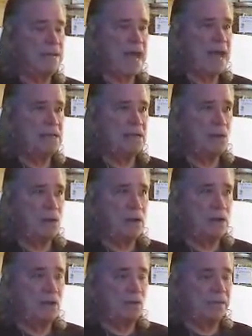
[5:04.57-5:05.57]
began the
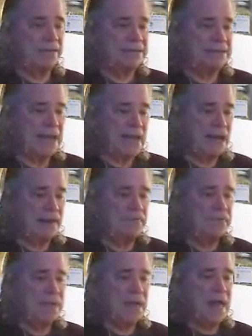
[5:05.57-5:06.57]
article by saying,
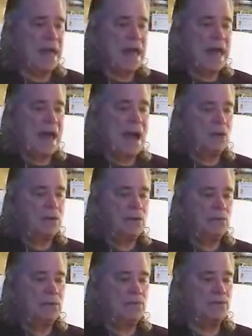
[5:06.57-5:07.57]
how
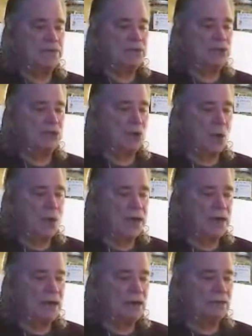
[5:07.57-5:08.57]
can we bring
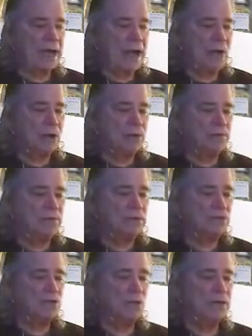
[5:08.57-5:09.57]

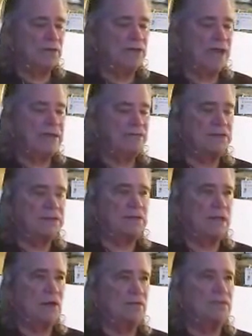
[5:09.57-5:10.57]
the joy of life
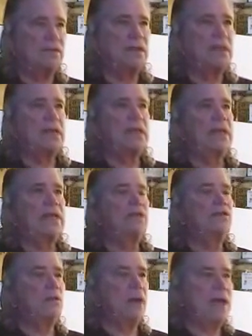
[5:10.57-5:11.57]
itself
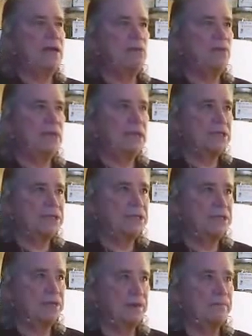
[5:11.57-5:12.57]
into any
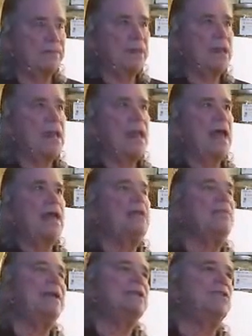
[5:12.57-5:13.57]
relationship? And
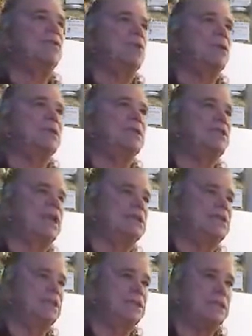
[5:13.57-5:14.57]
he makes 4
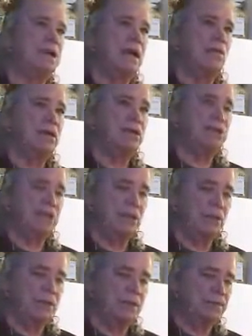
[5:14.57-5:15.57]
suggestions that I want to
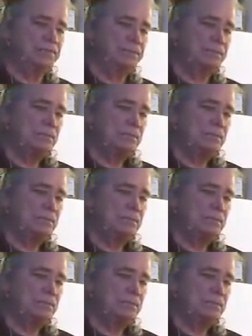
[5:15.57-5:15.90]
share with you.